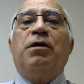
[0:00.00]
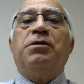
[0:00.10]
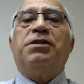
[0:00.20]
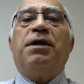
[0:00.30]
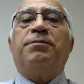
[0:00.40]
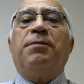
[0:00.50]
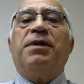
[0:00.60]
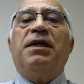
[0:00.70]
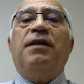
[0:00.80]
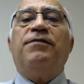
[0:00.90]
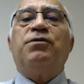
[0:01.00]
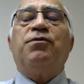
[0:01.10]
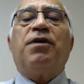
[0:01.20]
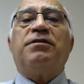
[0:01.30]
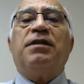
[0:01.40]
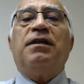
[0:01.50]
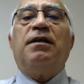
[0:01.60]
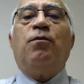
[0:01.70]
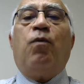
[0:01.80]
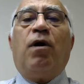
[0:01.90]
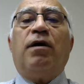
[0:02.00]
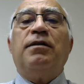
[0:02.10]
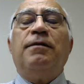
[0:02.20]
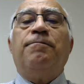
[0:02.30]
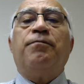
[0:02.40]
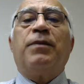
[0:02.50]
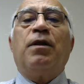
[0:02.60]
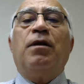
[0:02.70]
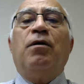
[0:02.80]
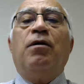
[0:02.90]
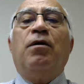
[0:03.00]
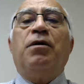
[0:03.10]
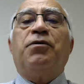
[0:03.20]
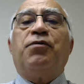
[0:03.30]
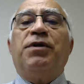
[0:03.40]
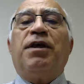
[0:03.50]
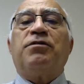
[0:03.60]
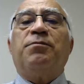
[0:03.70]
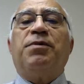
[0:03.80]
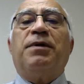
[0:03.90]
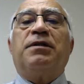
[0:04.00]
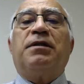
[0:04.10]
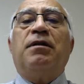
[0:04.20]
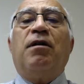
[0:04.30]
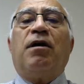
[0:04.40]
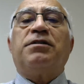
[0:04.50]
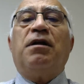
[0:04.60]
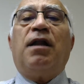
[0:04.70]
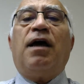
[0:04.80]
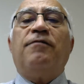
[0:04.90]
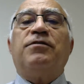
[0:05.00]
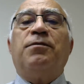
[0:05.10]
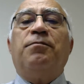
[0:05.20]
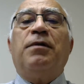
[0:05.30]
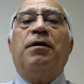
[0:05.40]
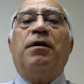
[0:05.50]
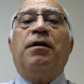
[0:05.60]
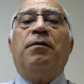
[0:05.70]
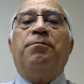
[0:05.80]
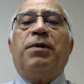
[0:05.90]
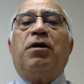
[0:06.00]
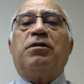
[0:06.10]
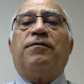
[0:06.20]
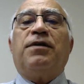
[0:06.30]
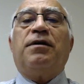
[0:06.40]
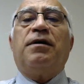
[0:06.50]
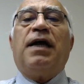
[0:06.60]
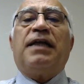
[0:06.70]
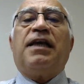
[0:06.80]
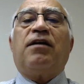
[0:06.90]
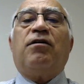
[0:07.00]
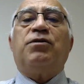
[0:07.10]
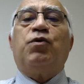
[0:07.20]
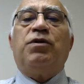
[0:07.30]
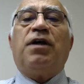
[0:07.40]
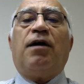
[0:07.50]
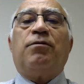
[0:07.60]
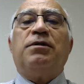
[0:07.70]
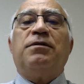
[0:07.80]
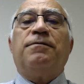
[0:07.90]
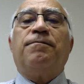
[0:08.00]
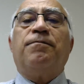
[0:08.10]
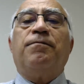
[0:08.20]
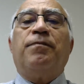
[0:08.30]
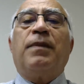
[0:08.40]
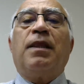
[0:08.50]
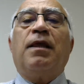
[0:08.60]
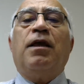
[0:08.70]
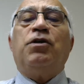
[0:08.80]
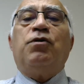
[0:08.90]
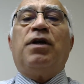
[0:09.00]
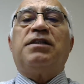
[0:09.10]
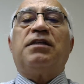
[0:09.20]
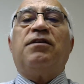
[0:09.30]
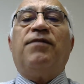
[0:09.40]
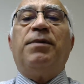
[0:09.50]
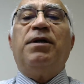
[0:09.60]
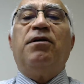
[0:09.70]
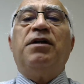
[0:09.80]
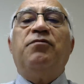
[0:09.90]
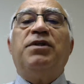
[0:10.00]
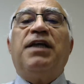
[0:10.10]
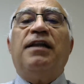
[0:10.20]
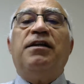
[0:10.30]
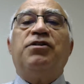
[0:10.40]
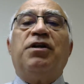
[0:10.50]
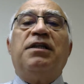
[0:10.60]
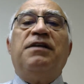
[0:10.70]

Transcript: September 11, 2001, 3,000 people lost their lives because of the attack on Twin Towers. United States of America, in retaliation,